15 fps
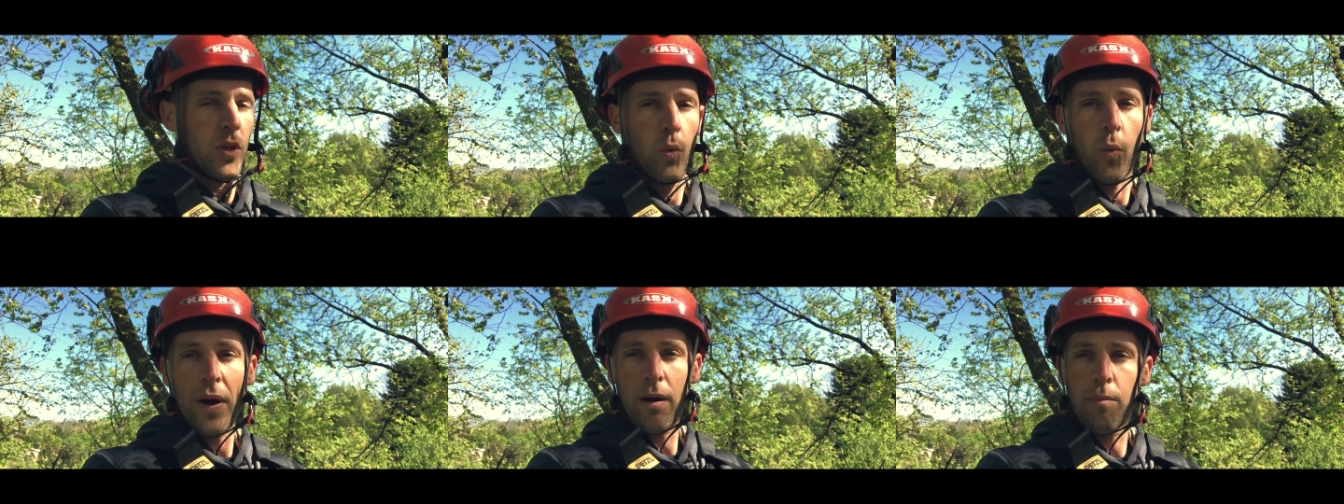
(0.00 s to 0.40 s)

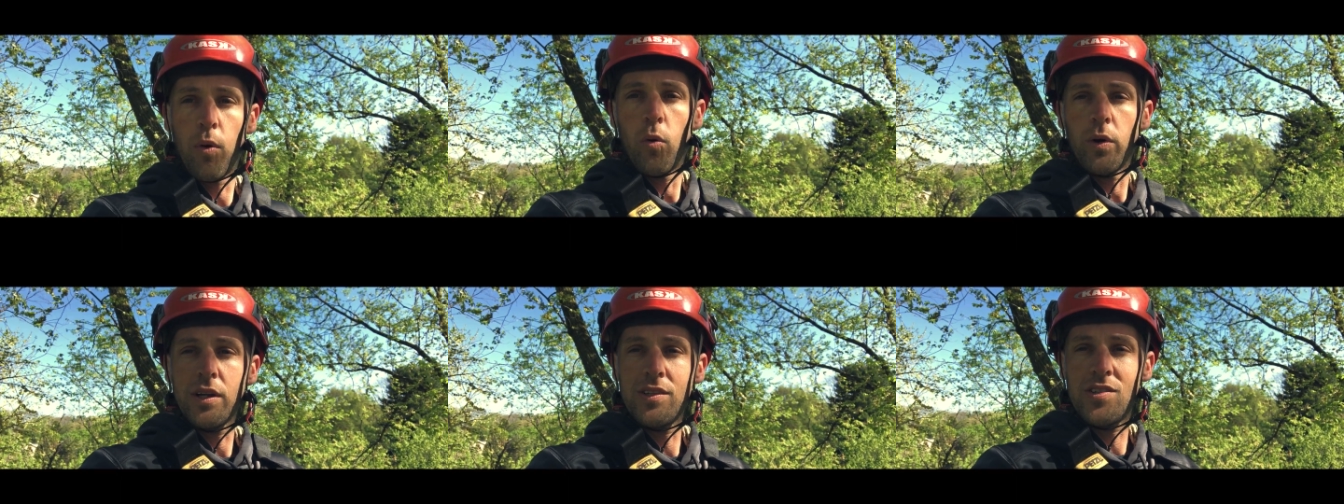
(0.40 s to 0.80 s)
But the wear
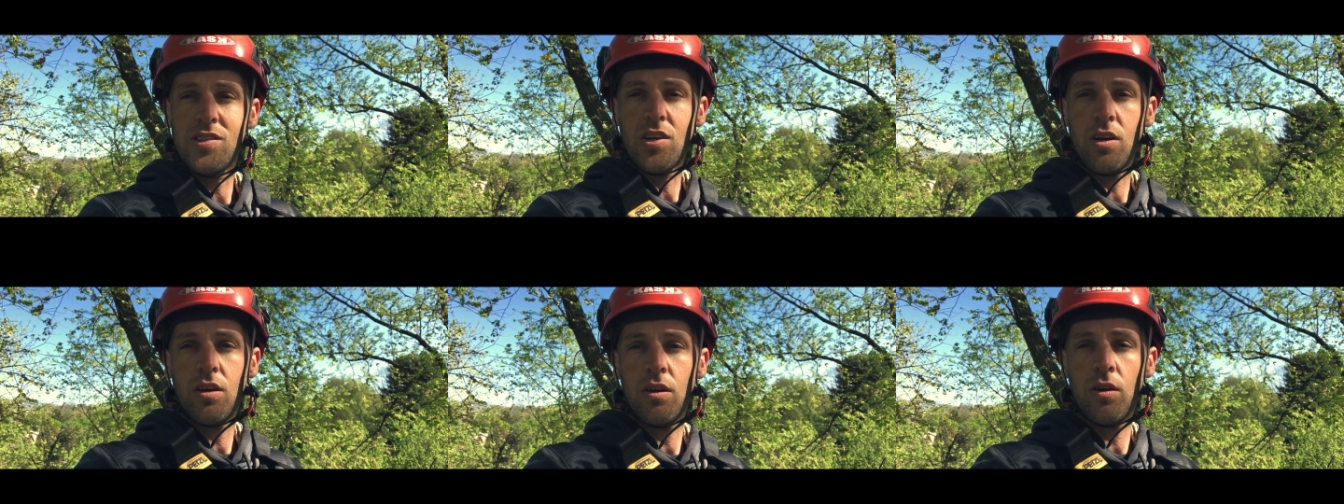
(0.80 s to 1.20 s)

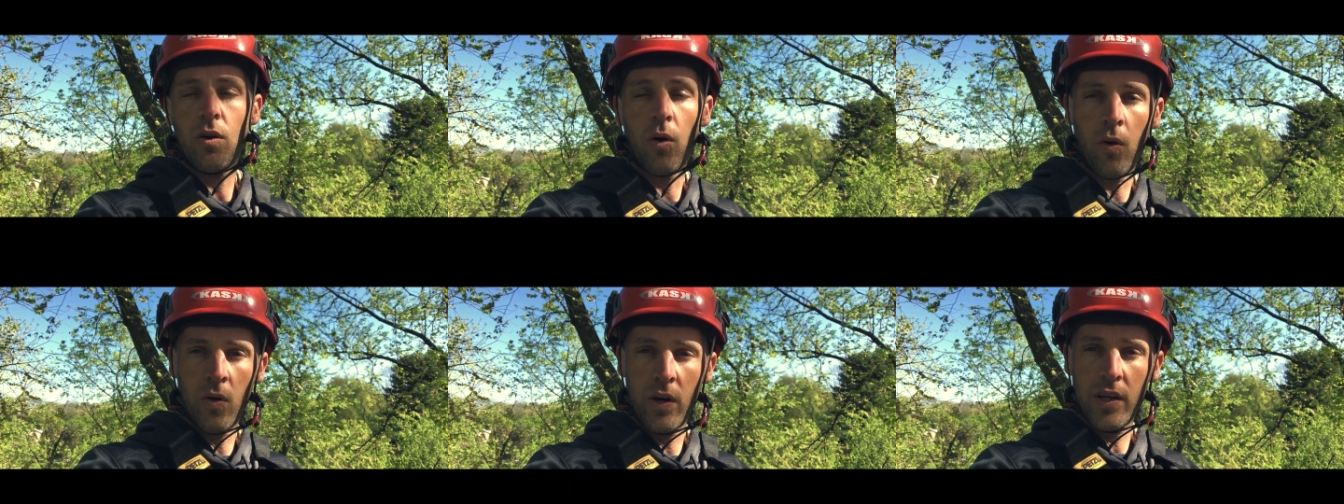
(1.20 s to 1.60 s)
points
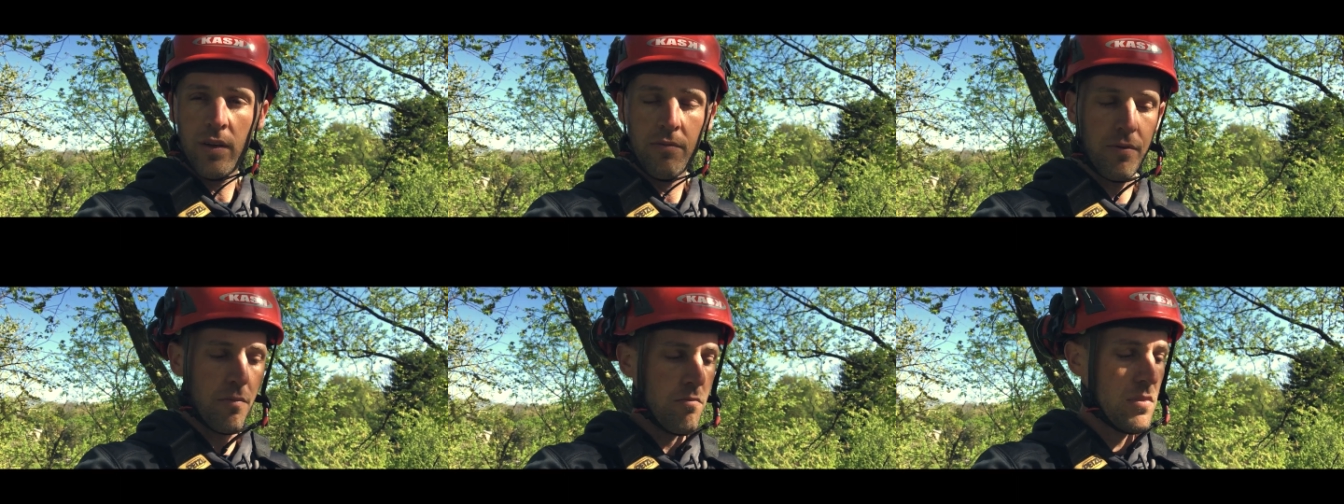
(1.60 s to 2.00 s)
on
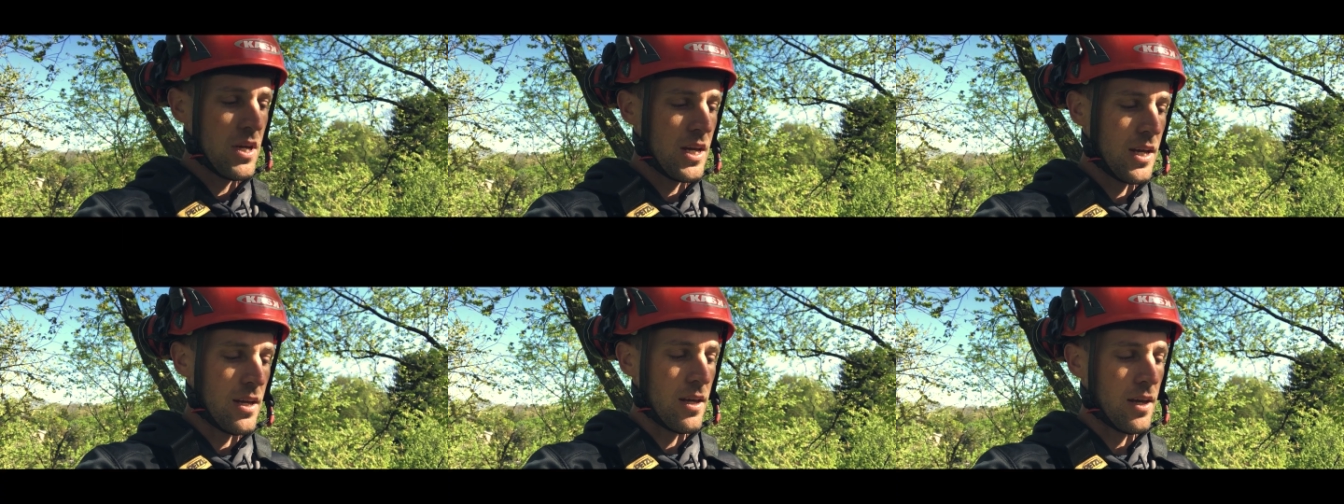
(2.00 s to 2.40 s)
it for
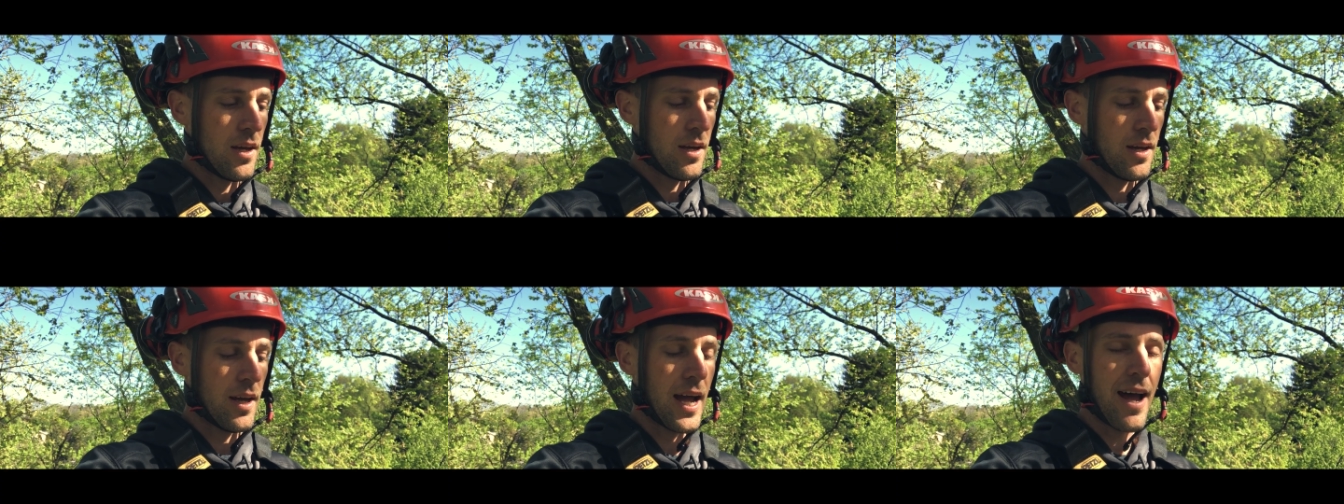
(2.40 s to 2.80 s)
me
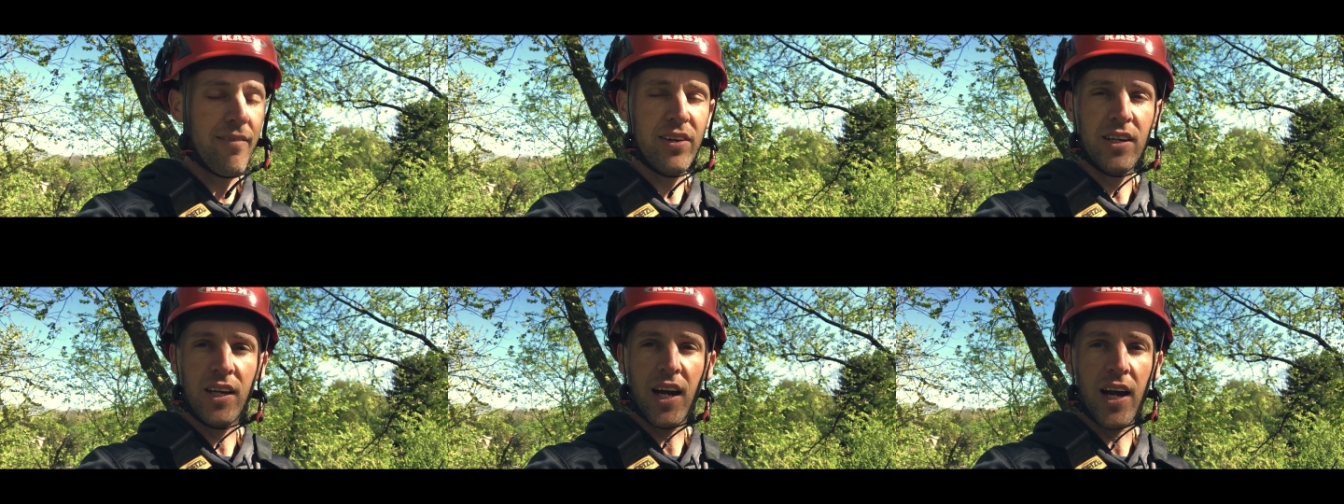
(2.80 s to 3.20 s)

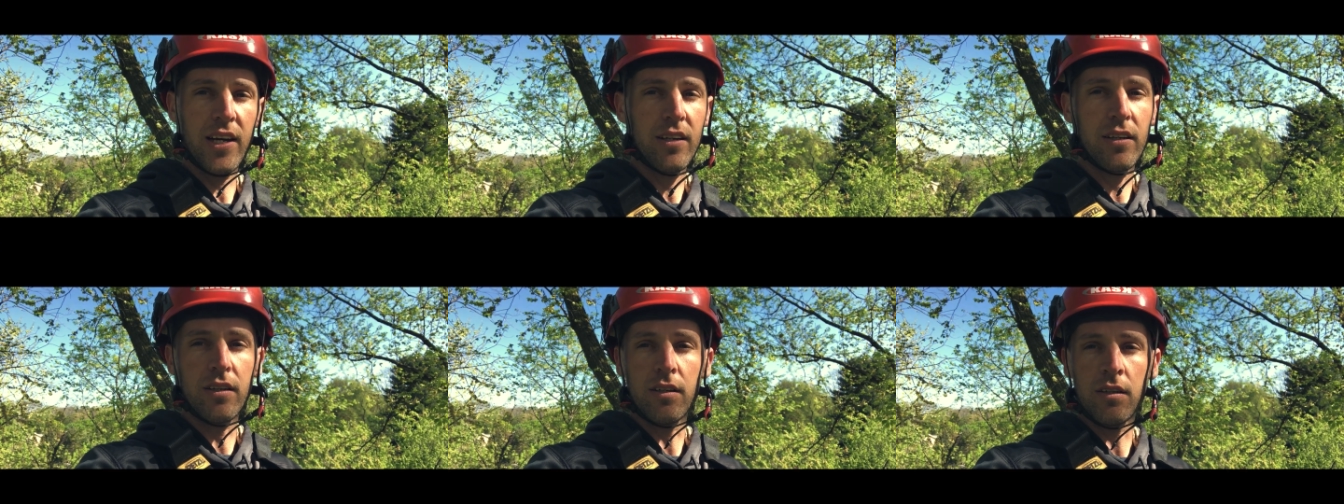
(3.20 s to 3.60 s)
haven't
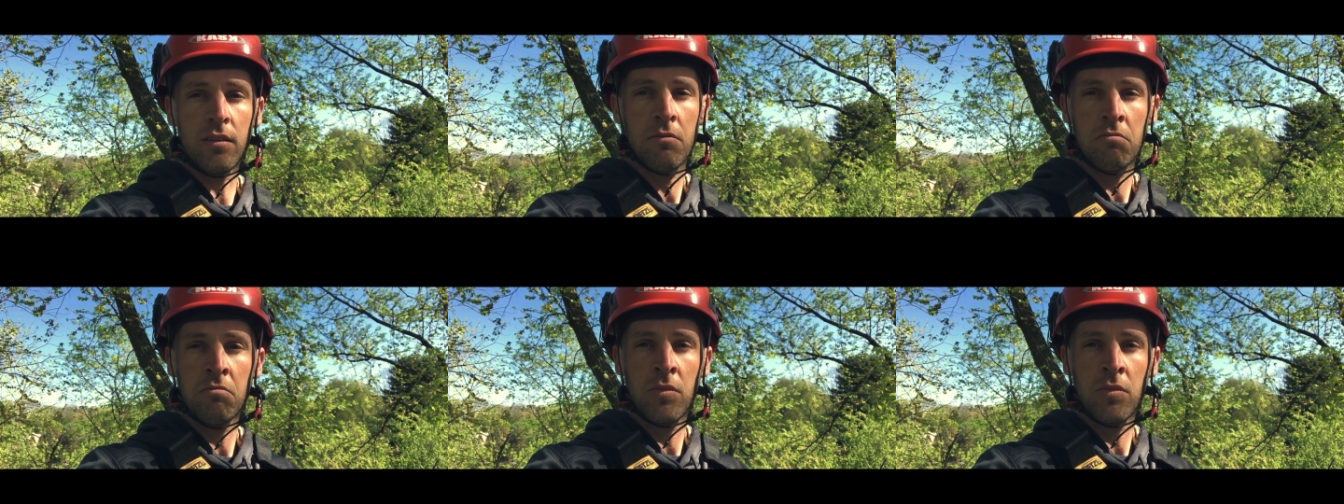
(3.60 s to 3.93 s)
gotten